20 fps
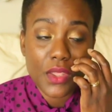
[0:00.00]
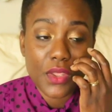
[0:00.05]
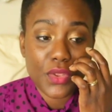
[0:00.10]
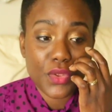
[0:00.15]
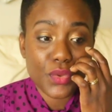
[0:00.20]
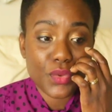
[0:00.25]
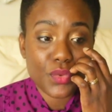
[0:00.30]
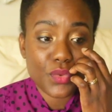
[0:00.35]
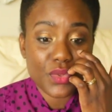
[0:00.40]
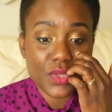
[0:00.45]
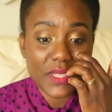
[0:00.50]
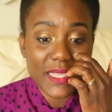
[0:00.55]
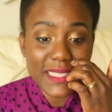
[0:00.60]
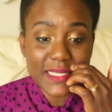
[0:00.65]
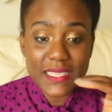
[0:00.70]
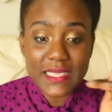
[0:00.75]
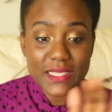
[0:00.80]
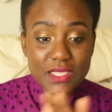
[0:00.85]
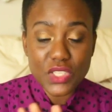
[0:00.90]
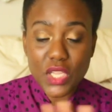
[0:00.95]

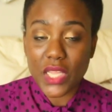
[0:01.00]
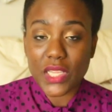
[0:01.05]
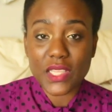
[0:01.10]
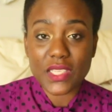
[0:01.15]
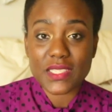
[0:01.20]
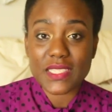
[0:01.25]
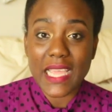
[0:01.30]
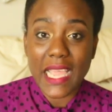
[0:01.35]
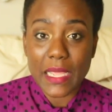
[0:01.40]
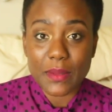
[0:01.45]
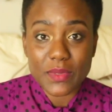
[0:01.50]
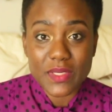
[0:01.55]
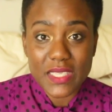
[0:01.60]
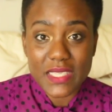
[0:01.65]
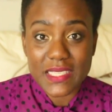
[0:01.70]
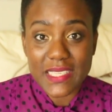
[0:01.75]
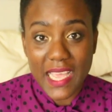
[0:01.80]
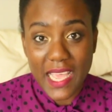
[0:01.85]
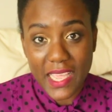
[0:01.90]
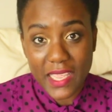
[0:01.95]
This is not the time to
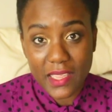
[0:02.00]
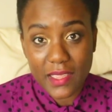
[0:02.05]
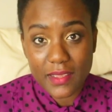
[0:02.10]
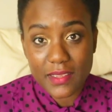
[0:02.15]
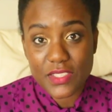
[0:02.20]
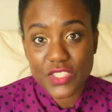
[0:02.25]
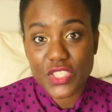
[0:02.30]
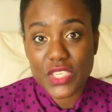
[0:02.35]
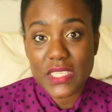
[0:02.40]
diet.